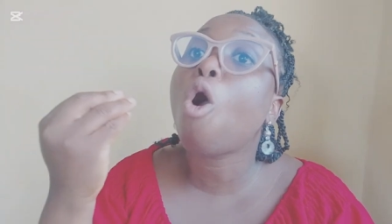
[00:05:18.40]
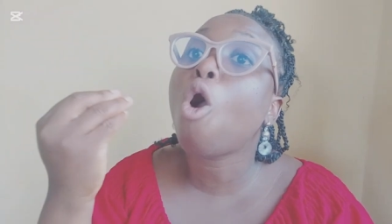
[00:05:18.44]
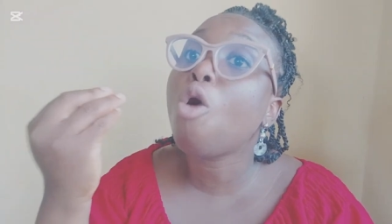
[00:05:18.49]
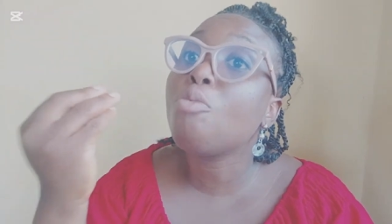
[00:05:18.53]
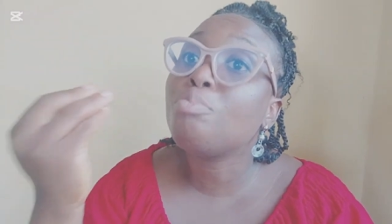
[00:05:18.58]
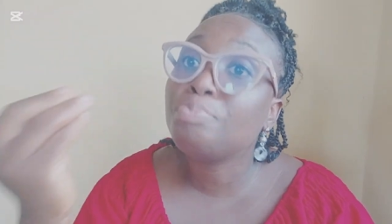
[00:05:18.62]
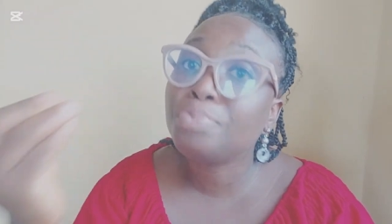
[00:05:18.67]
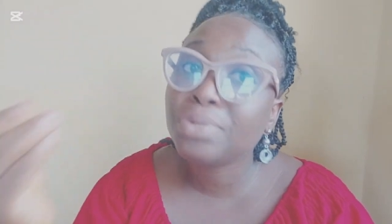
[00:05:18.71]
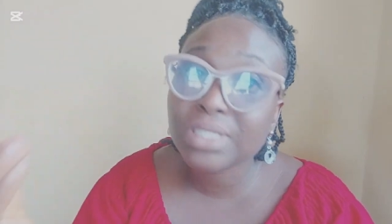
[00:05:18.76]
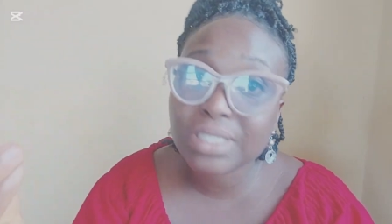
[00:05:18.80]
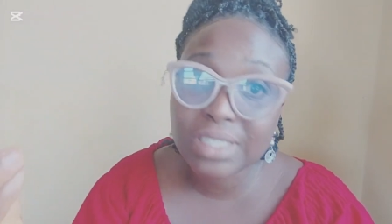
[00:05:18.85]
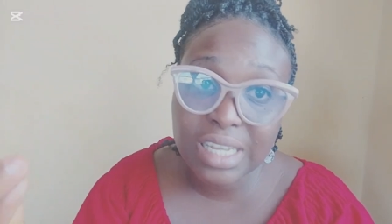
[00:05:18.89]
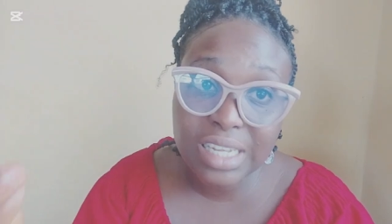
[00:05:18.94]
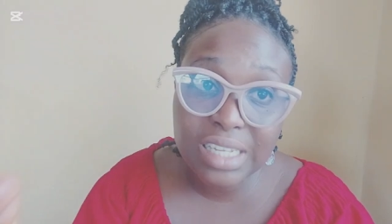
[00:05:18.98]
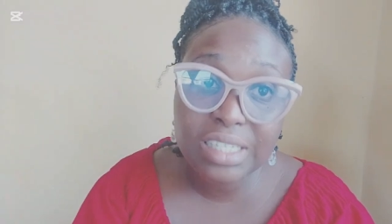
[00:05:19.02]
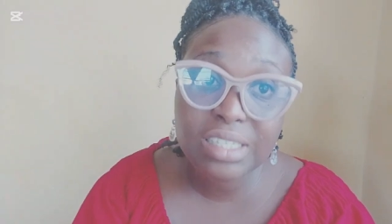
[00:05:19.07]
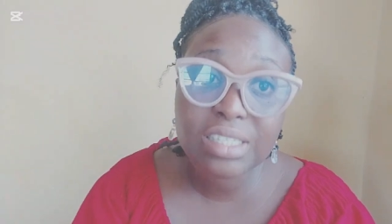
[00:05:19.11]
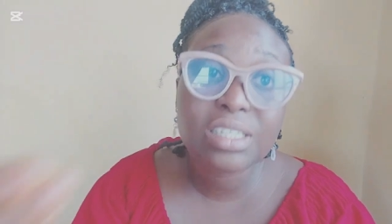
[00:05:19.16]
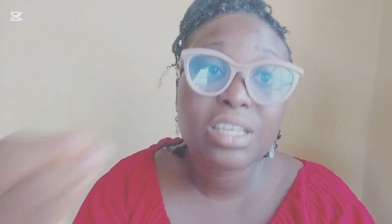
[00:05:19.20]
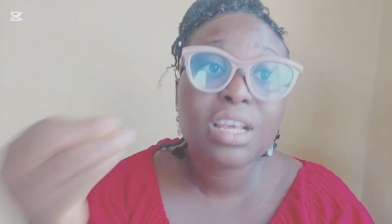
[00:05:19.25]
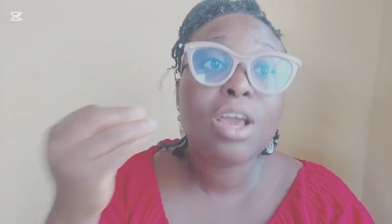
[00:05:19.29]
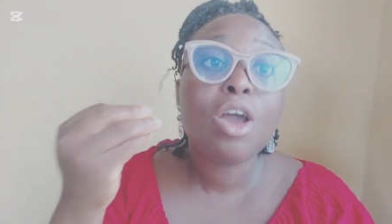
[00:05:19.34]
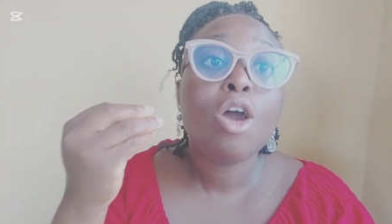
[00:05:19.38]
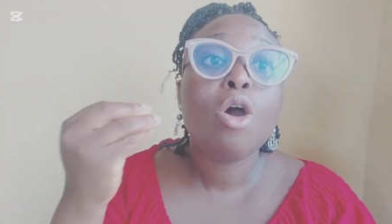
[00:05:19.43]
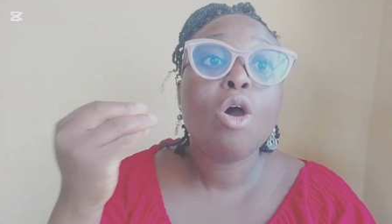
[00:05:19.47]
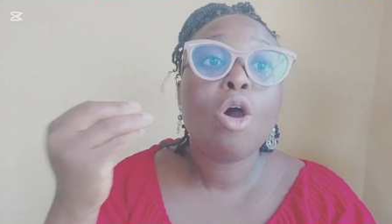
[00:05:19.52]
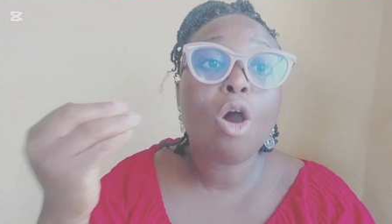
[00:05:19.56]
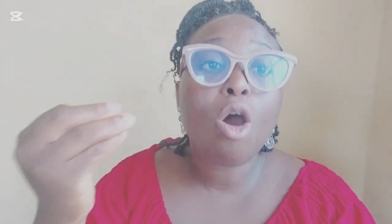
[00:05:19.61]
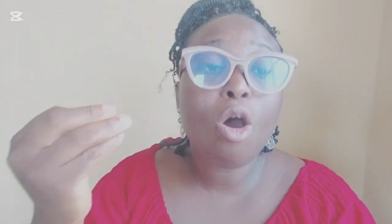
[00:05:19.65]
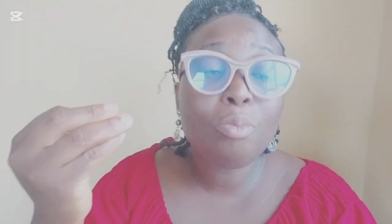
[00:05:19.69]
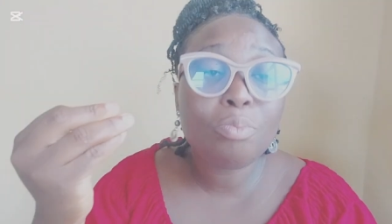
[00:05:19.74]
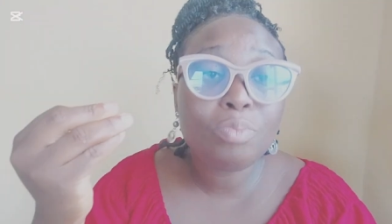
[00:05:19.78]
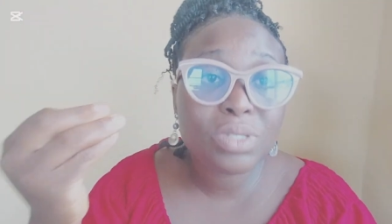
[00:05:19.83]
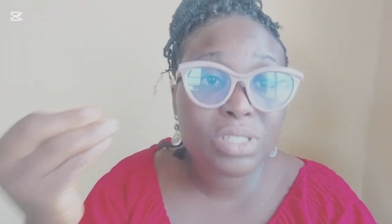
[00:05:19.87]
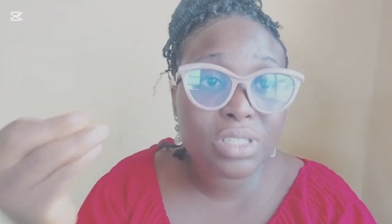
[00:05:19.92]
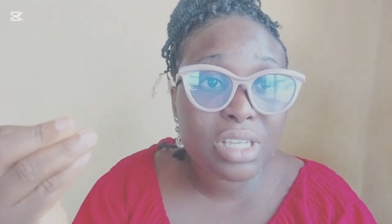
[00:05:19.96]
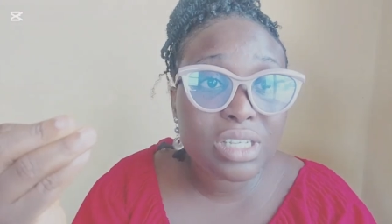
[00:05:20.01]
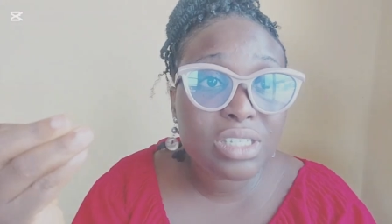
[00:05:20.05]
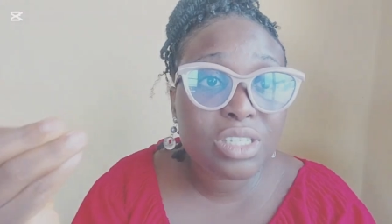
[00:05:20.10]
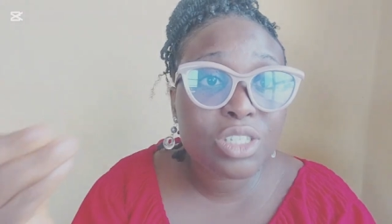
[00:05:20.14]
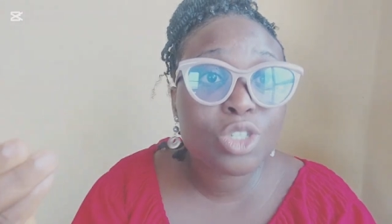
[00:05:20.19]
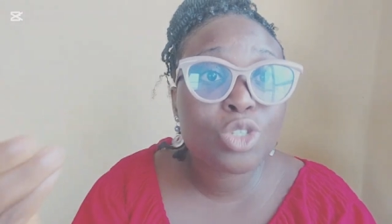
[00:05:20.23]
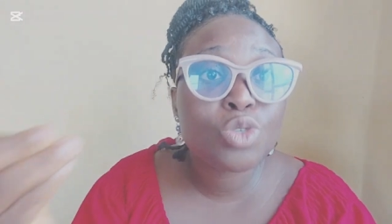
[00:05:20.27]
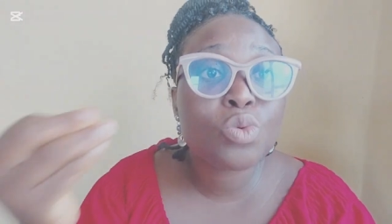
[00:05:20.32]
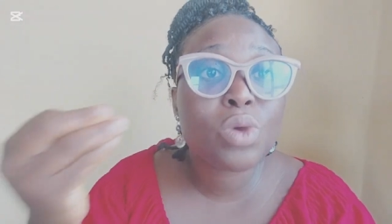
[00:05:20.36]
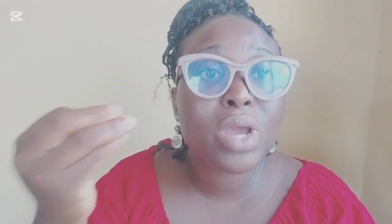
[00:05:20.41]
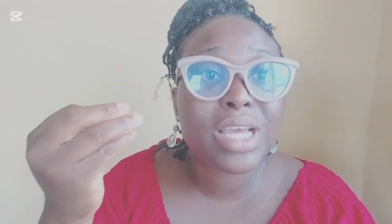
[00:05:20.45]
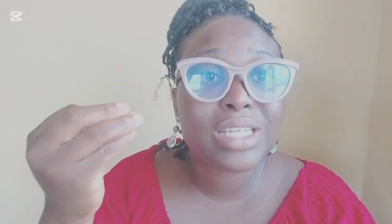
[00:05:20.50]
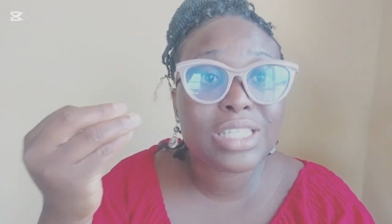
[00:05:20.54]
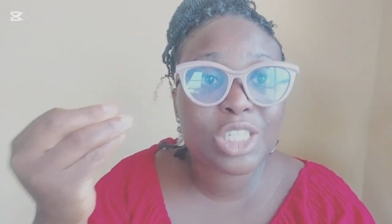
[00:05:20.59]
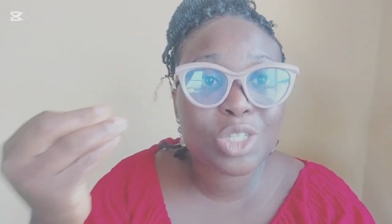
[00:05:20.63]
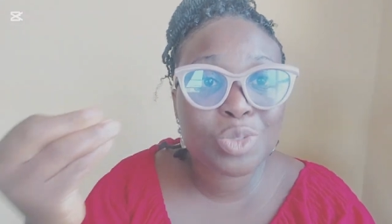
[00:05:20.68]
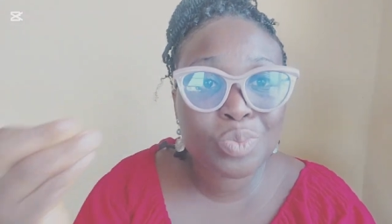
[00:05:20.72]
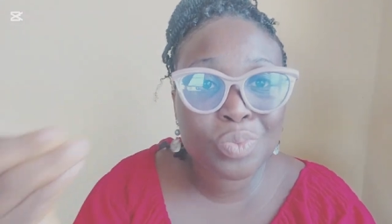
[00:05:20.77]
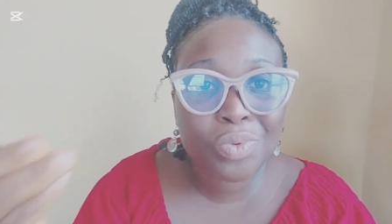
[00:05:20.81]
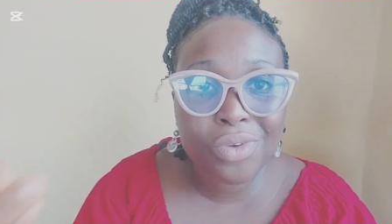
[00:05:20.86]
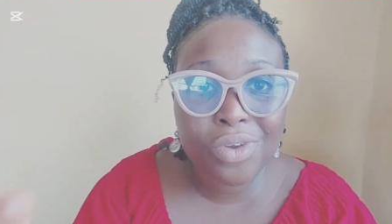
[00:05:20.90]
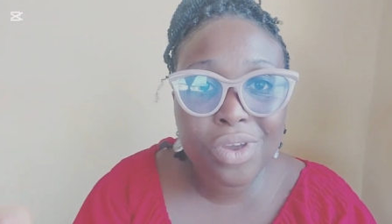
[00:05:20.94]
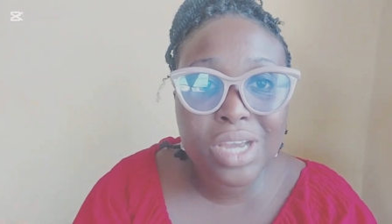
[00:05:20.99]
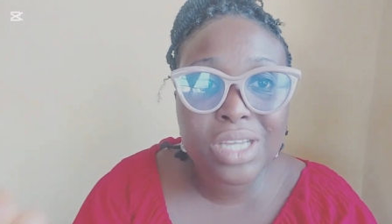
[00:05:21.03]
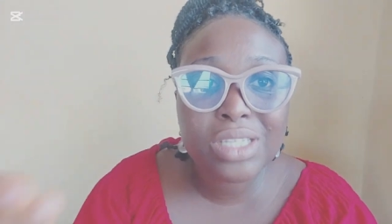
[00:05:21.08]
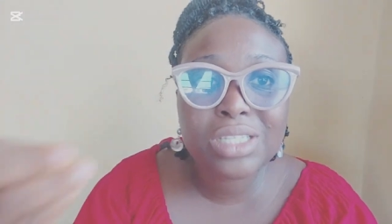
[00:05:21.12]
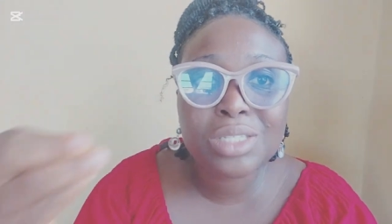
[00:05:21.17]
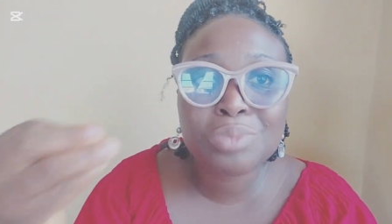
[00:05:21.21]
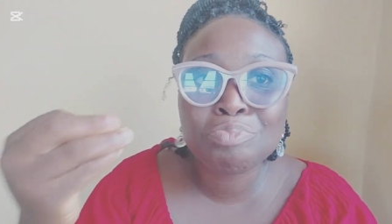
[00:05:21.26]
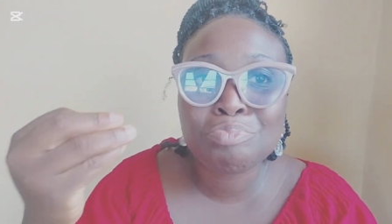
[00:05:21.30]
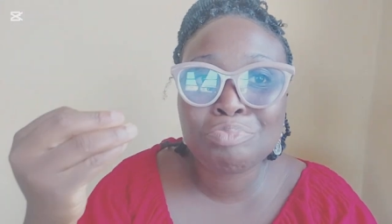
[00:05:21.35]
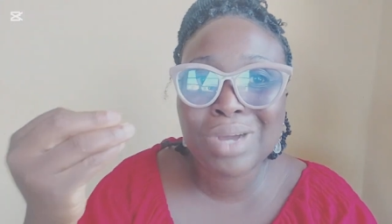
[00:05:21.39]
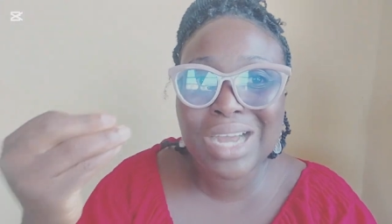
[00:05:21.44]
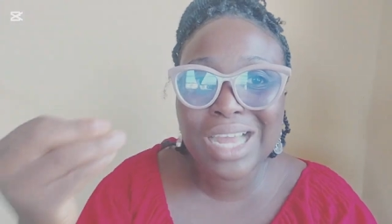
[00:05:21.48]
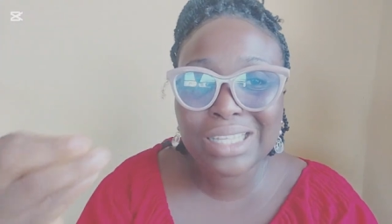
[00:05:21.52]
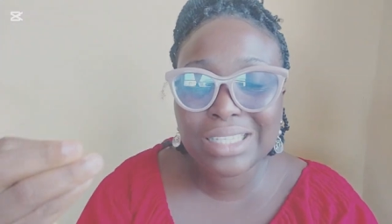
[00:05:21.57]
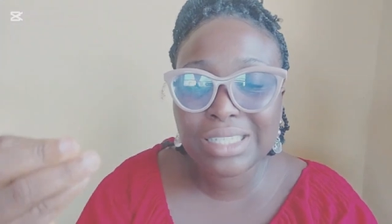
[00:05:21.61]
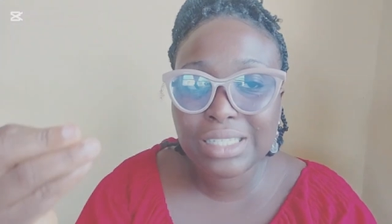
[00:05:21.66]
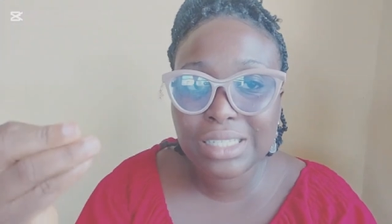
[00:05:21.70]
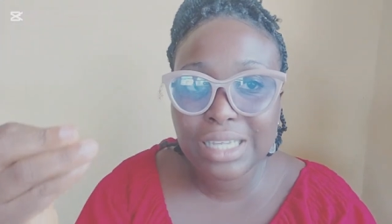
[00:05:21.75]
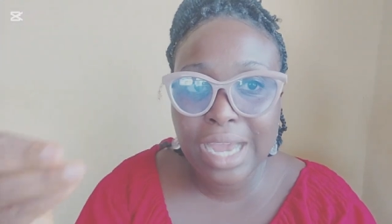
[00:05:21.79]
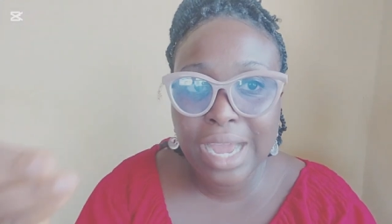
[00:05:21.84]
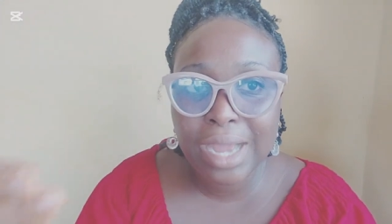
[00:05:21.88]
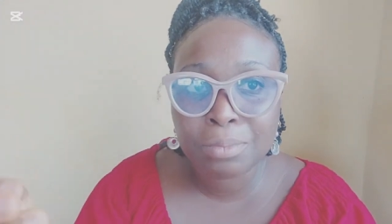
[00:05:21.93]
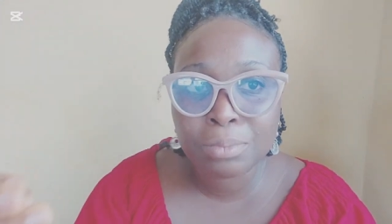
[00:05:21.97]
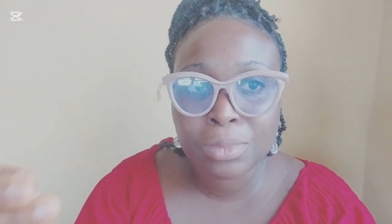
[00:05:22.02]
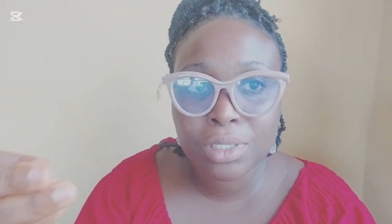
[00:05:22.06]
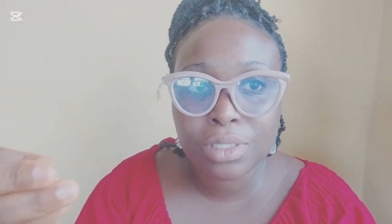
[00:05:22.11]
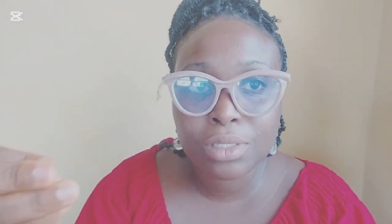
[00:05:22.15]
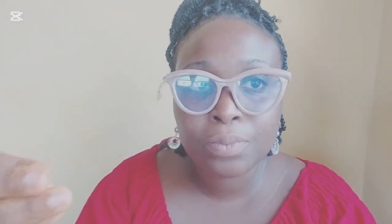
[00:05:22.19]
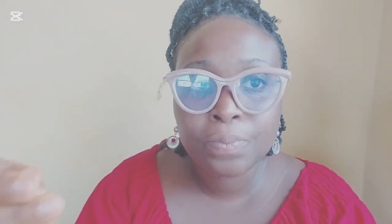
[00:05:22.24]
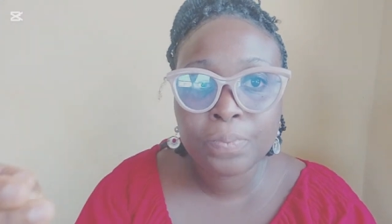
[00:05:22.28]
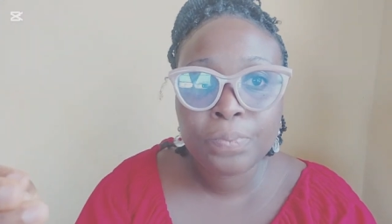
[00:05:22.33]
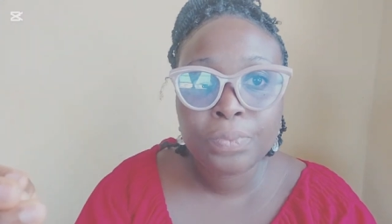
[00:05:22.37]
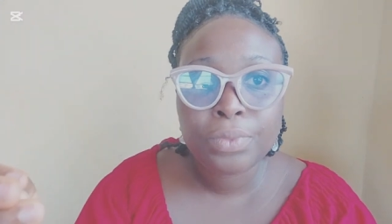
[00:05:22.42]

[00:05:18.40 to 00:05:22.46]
all businesses will experience bad times.